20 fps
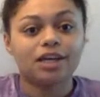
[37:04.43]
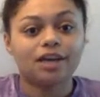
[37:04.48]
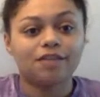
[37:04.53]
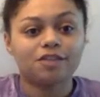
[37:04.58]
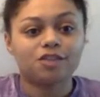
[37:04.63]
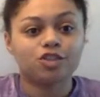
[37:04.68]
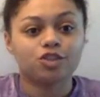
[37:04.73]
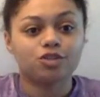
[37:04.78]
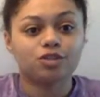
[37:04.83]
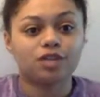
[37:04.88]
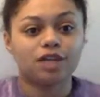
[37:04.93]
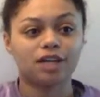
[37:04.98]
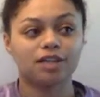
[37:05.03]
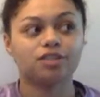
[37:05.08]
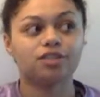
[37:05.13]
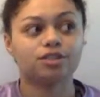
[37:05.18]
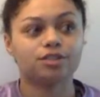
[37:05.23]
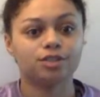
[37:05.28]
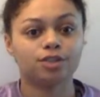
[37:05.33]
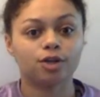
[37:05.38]
I have to show you
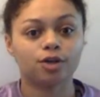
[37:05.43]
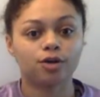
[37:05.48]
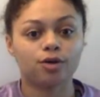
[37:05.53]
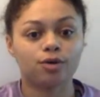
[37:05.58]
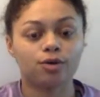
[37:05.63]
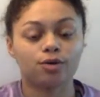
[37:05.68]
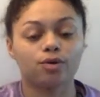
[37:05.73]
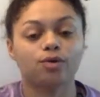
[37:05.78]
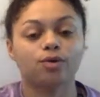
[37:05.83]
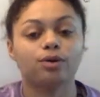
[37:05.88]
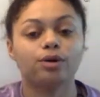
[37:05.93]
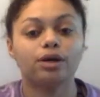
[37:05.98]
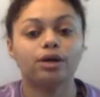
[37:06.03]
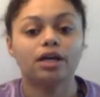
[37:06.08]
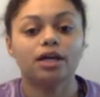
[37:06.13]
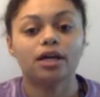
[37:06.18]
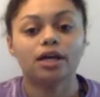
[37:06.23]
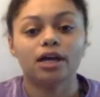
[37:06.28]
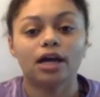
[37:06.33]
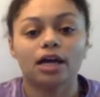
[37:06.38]
guys. So
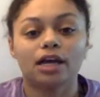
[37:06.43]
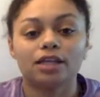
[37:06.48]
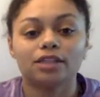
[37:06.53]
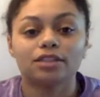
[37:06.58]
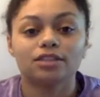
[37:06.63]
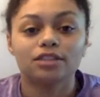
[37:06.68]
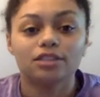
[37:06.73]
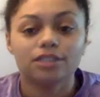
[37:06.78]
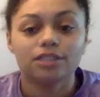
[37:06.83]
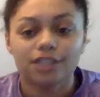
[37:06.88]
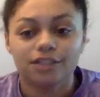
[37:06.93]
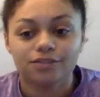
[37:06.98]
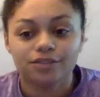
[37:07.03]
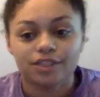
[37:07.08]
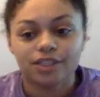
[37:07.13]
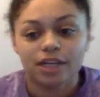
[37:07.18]
I guess I'll just stay on for